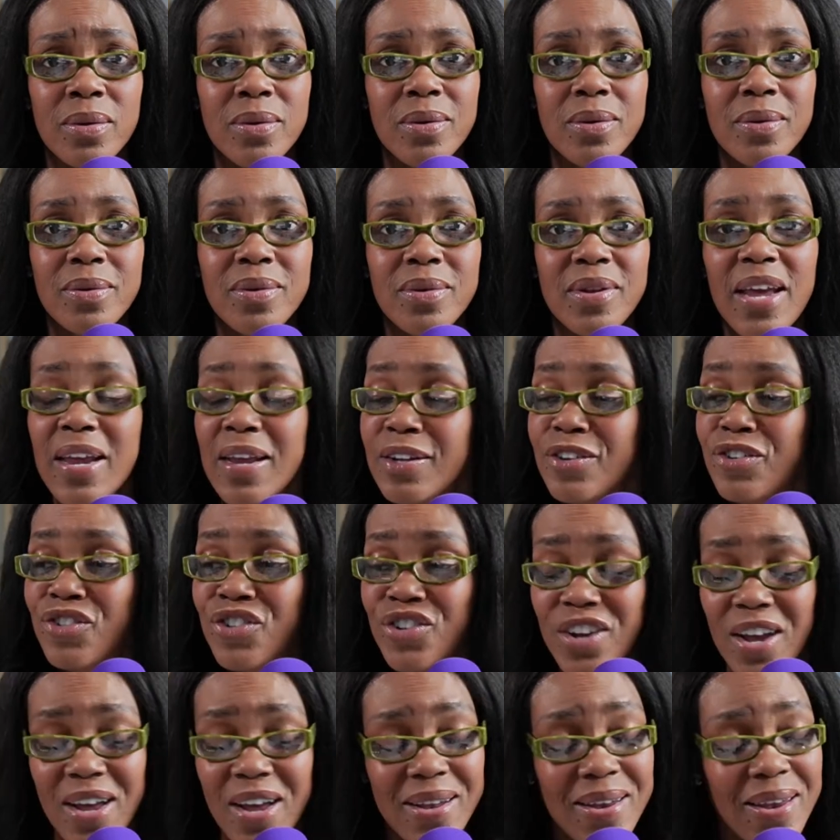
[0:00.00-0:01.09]
They can
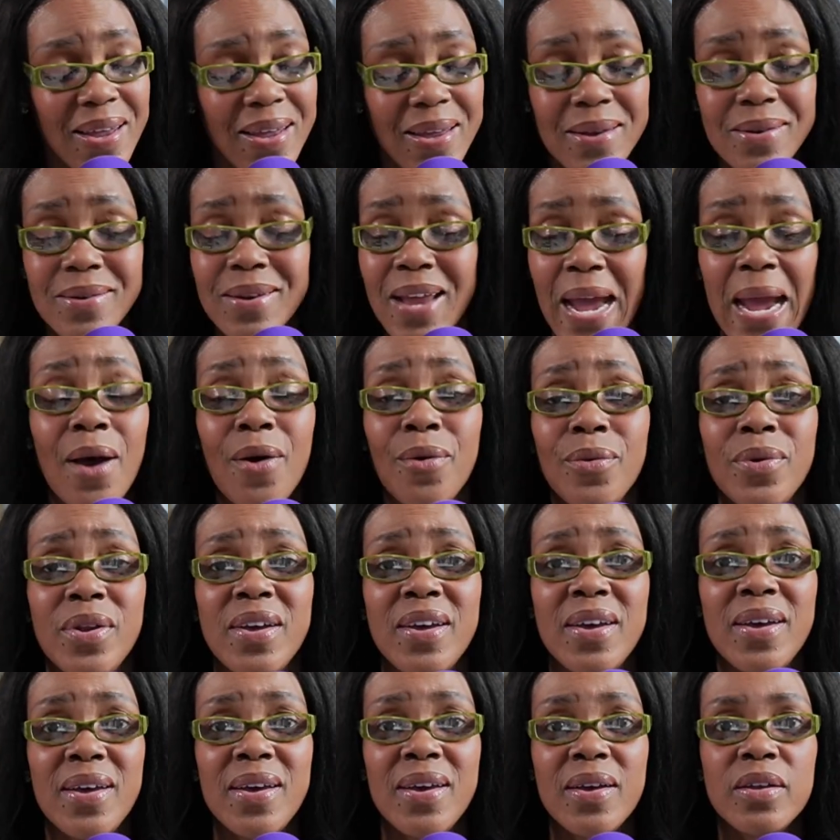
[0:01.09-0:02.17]
shut it down.
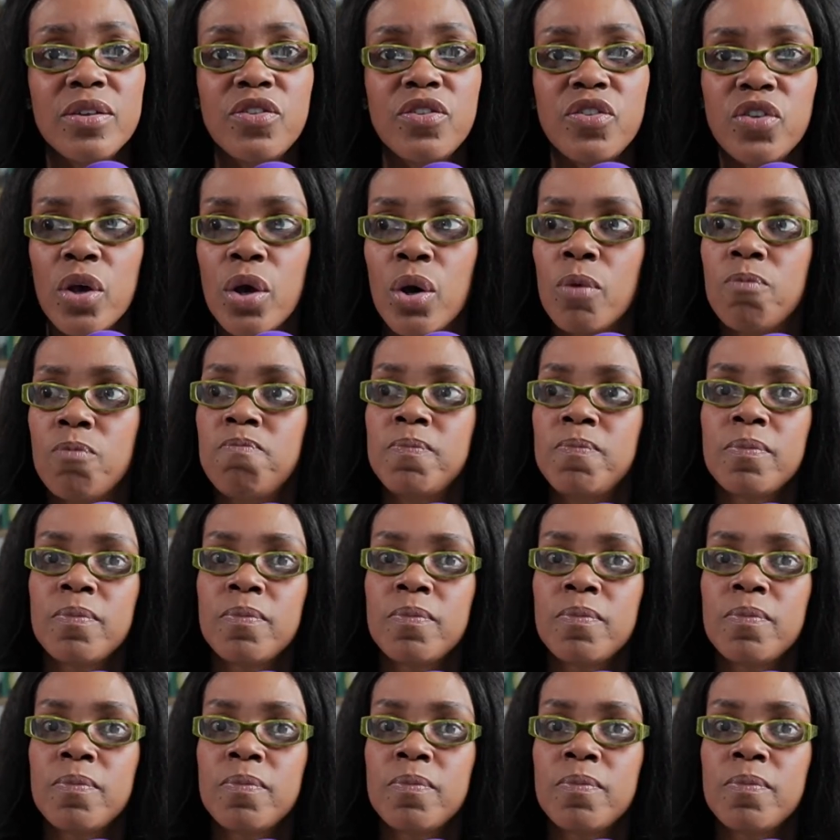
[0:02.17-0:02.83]
So